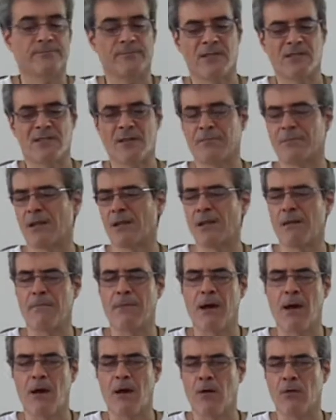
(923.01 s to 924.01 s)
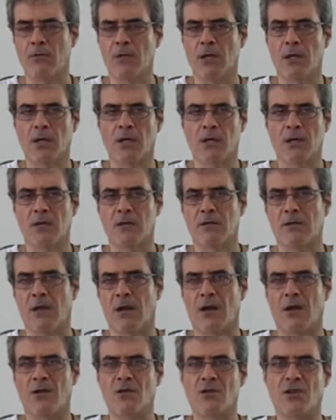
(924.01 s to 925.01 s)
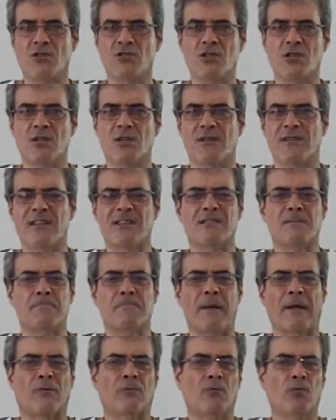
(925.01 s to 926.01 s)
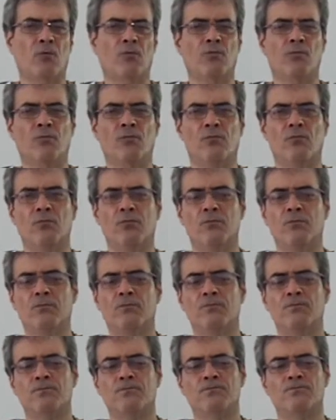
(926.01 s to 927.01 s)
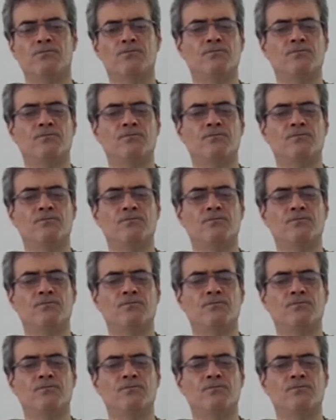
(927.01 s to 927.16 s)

Something about the energy and the spectrum